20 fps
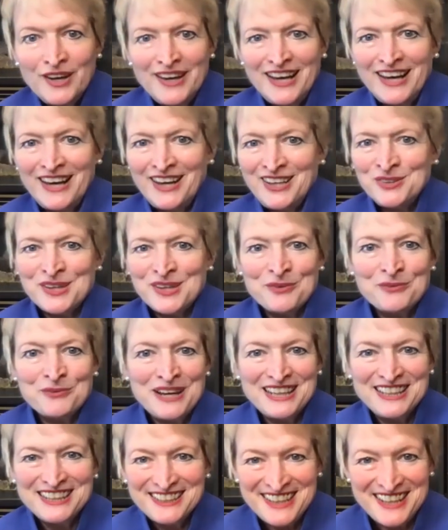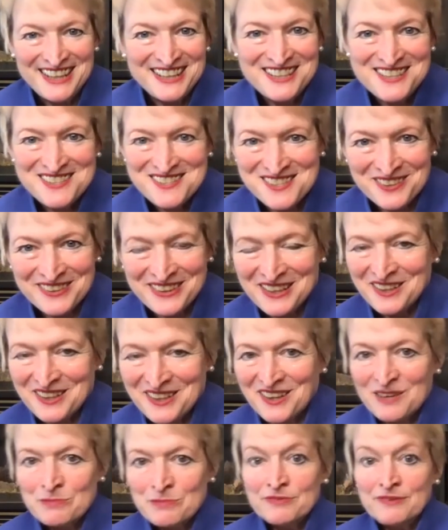get regulated as a credit
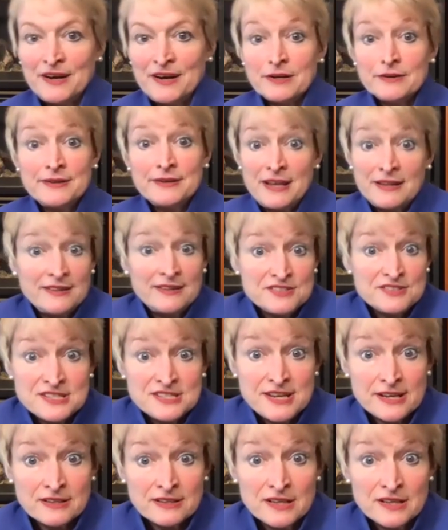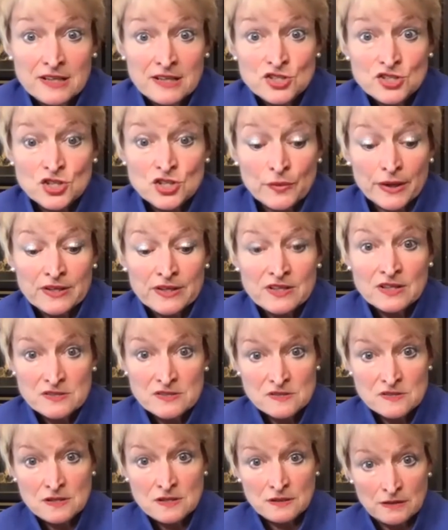card provider. And then there's the technology, right?
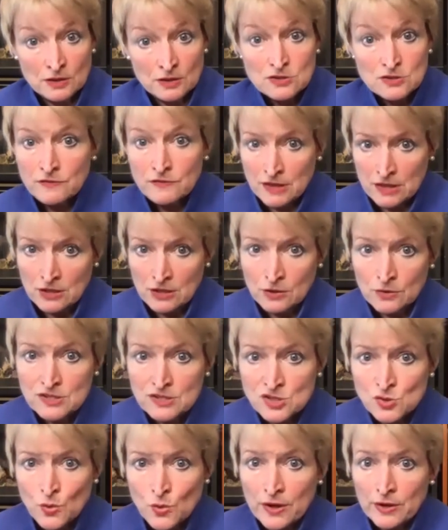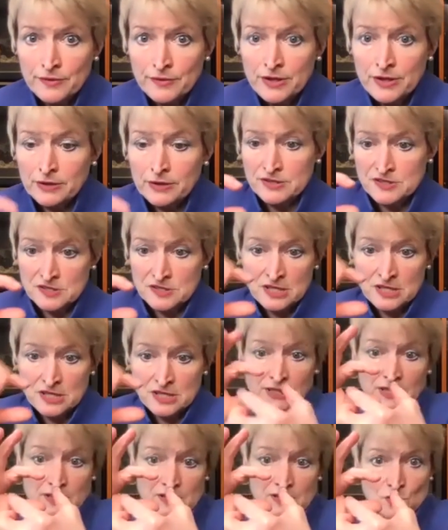Because those of you that know the Square reader, it's a tiny
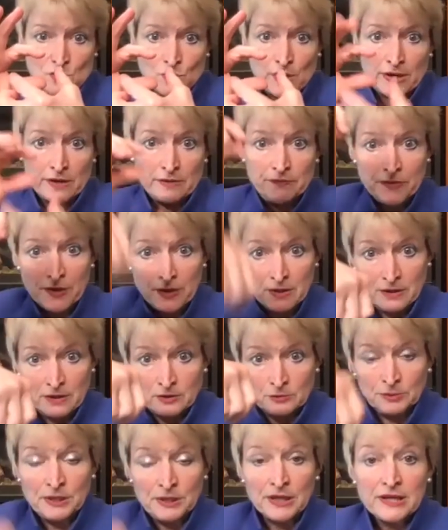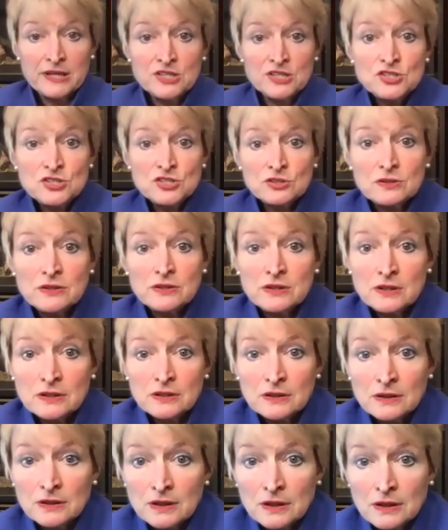little square that you plug into
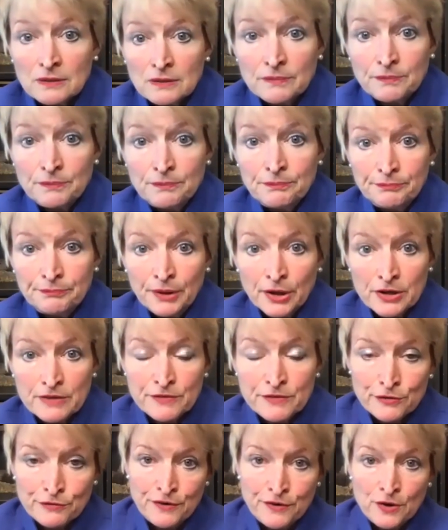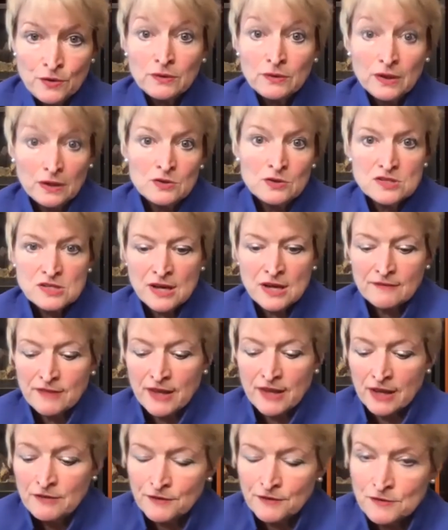the part of your phone that used to have the
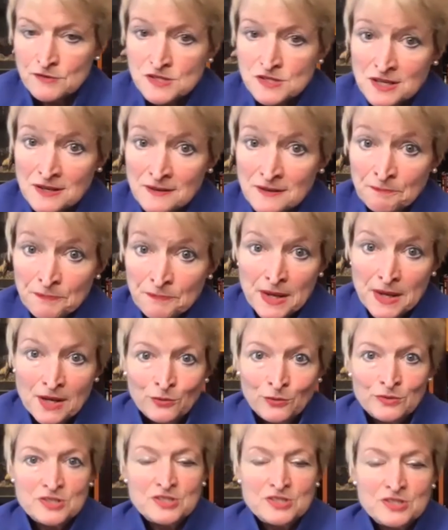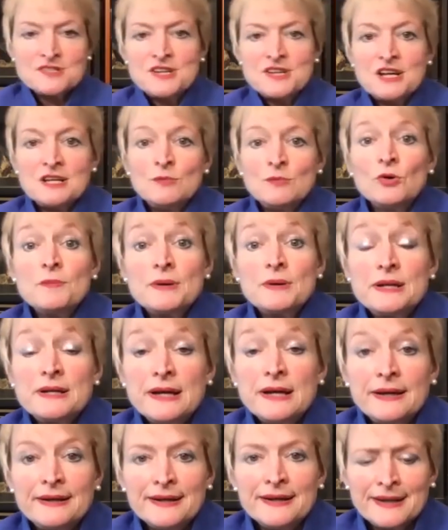headphones in it, which doesn't anymore. But,
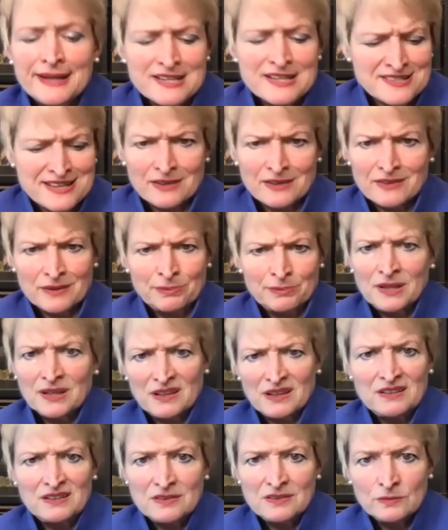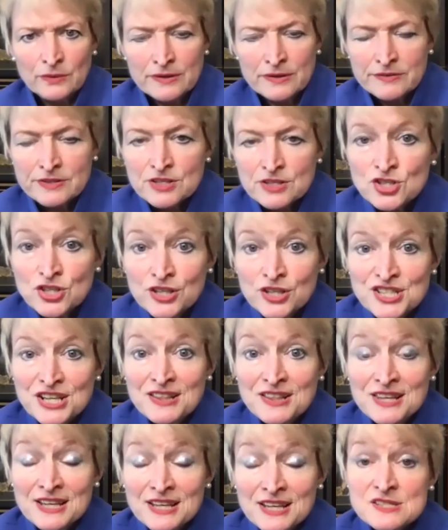and I guess now they plug it into wherever the charging
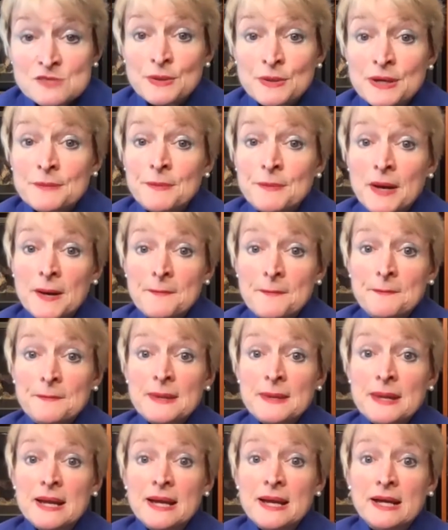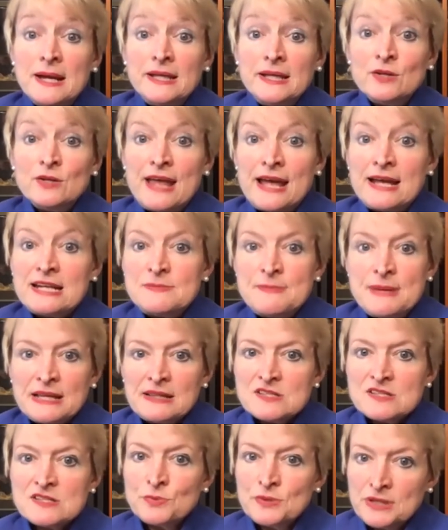thing is. But, you know, they had to make
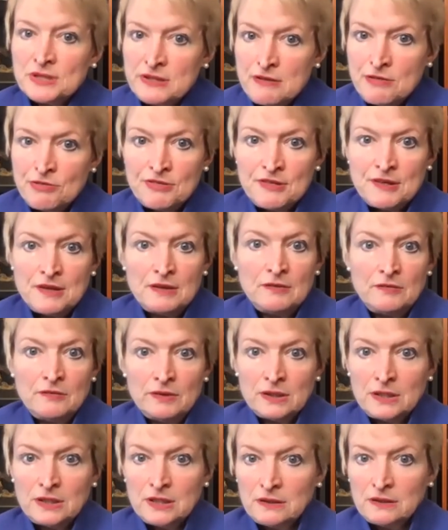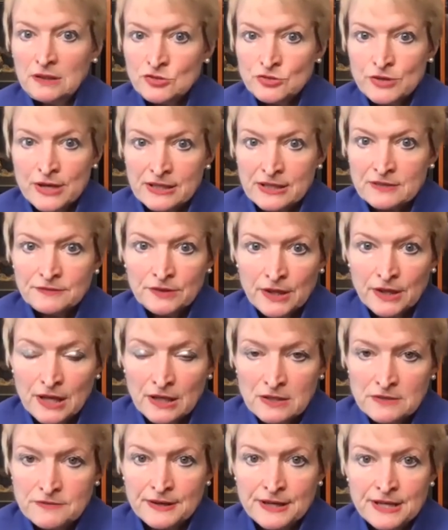this really thin, really attractive looking
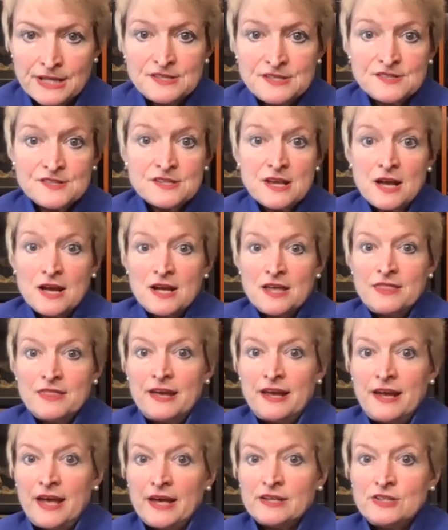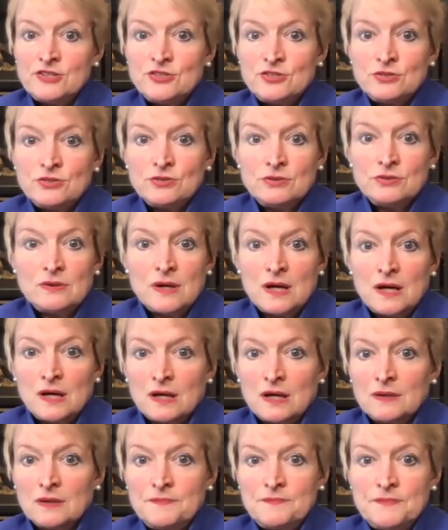device. They had
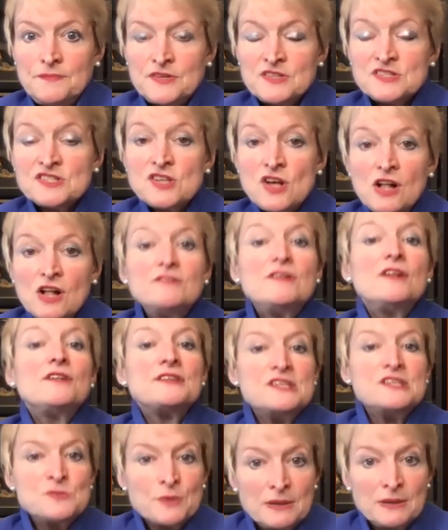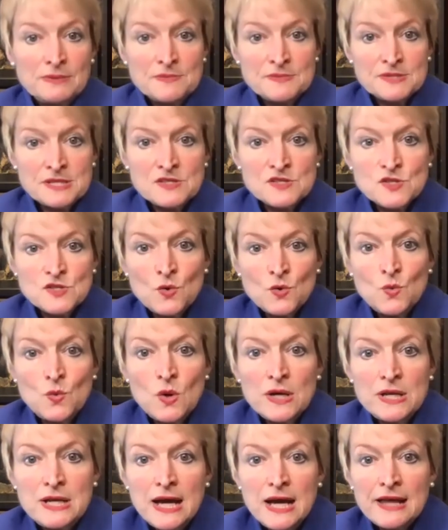to solve all these problems. And so
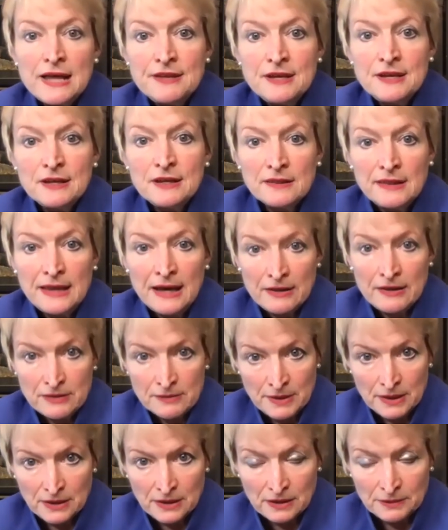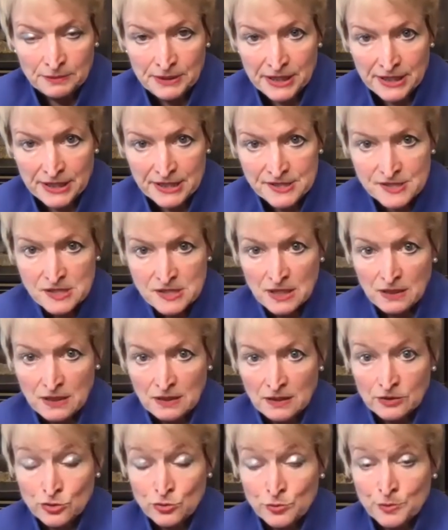what I think how the model applies in
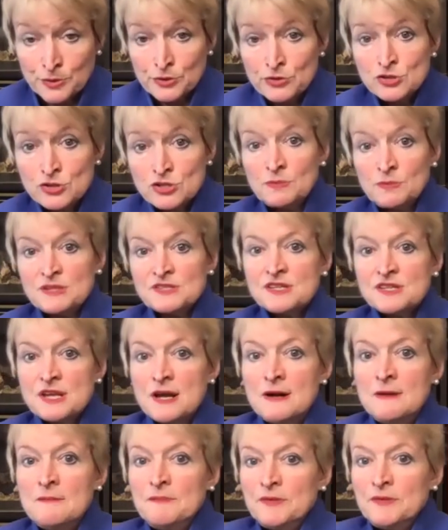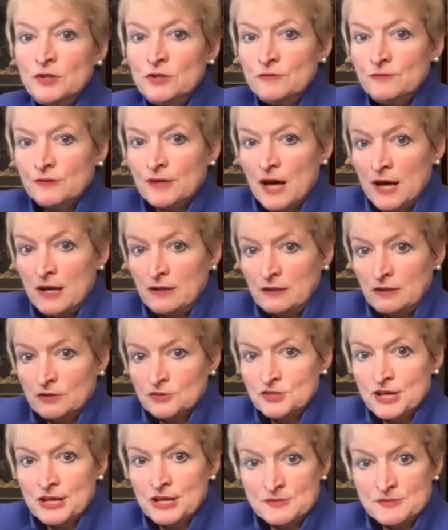entrepreneurship is, you've got your
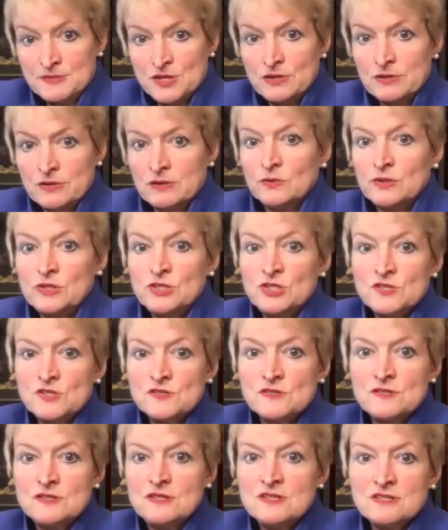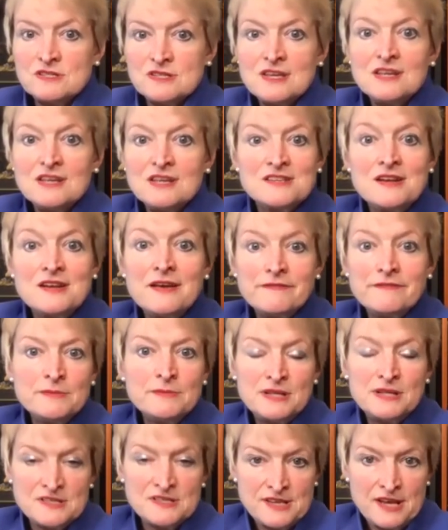time zero, which is this thing's in
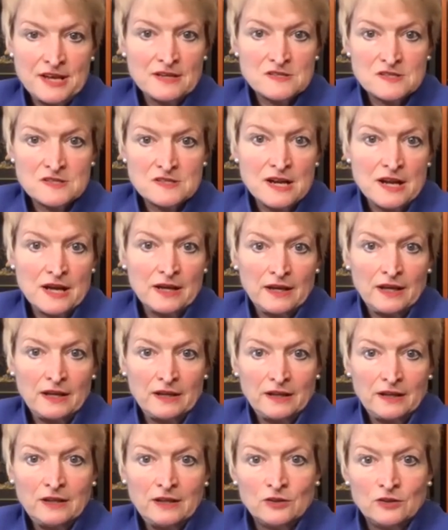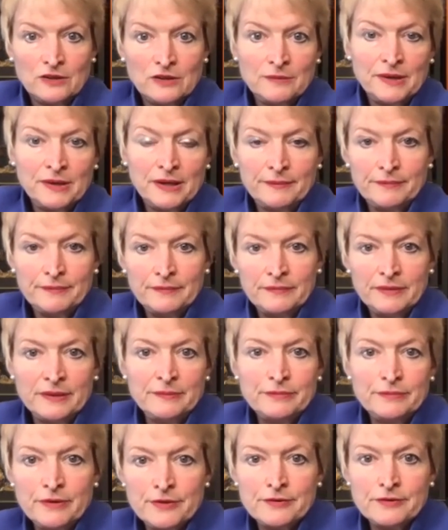everybody's hands. And my
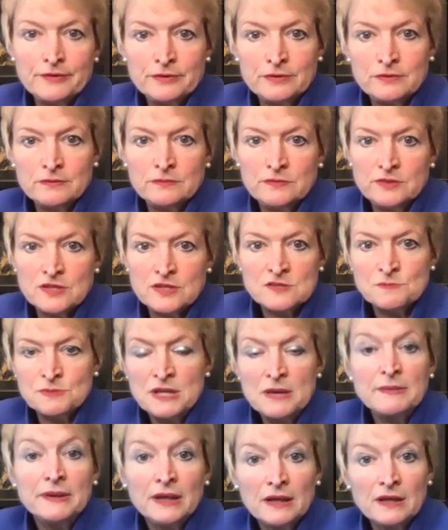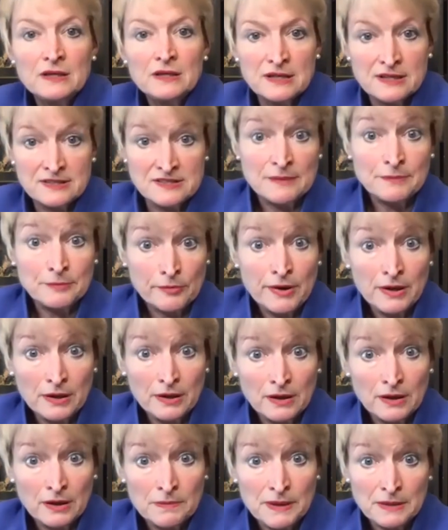brother who does plumbing can accept credit
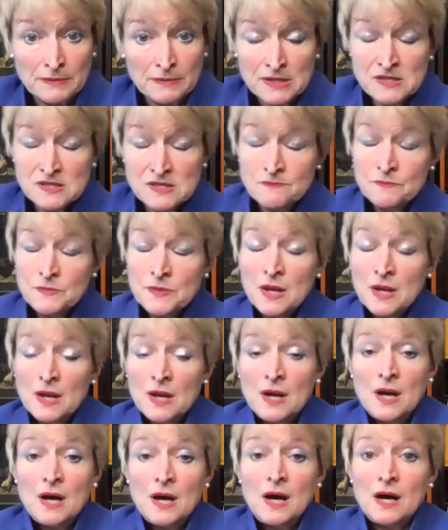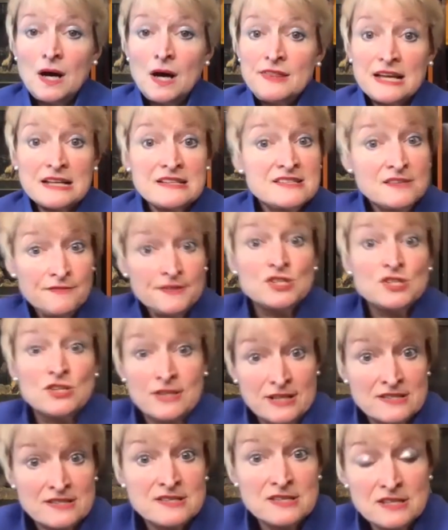card payments. That's the vision.
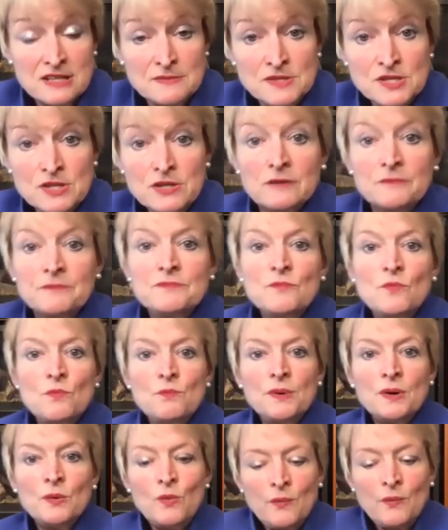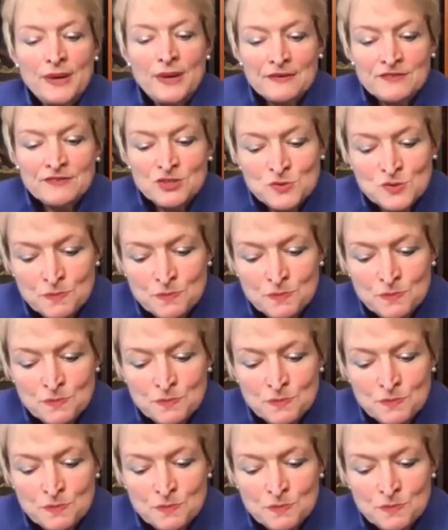That's the time zero. But what we have to do is